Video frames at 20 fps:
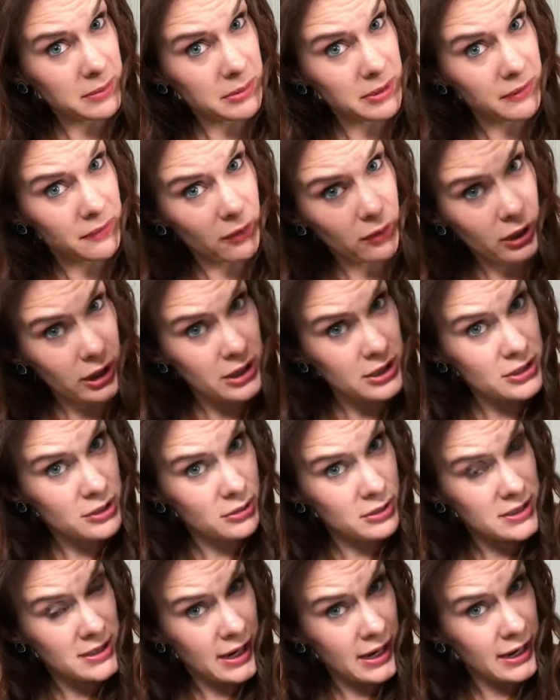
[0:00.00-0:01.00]
before, I do a
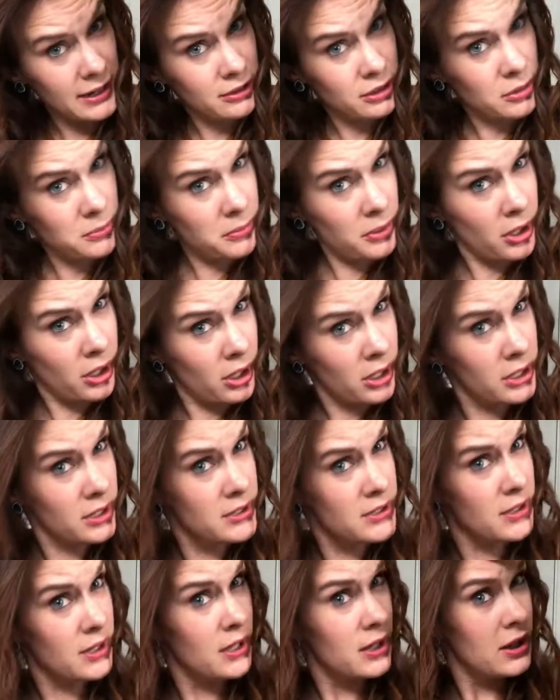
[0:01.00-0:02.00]
diagonal part
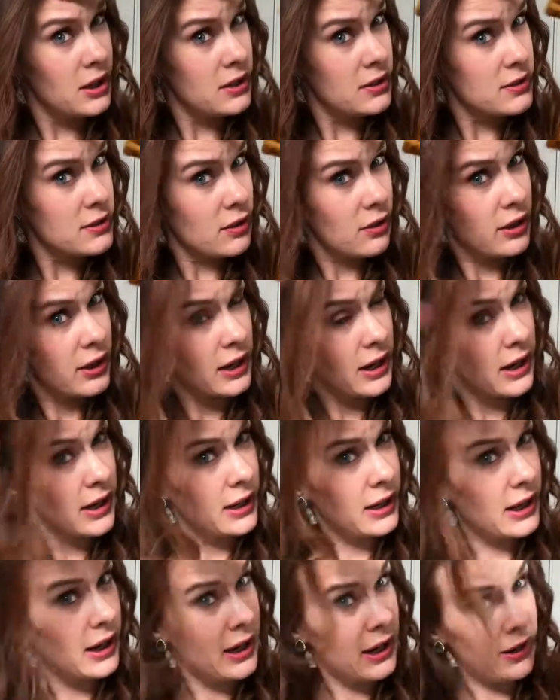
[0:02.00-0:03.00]
so they kind
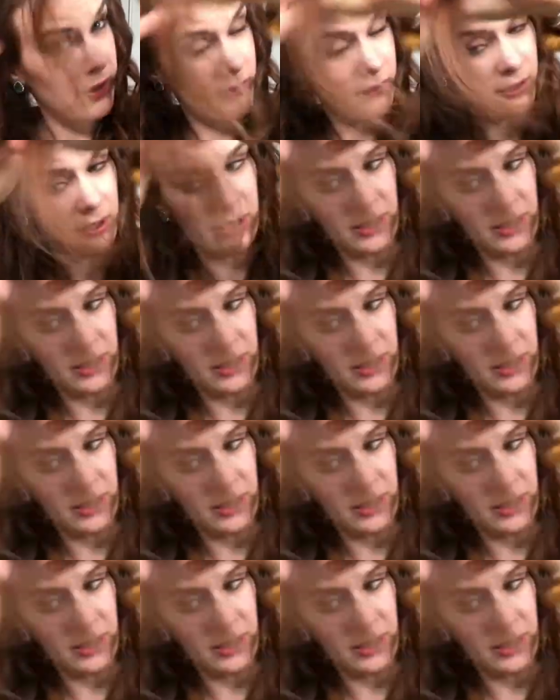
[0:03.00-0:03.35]
of have a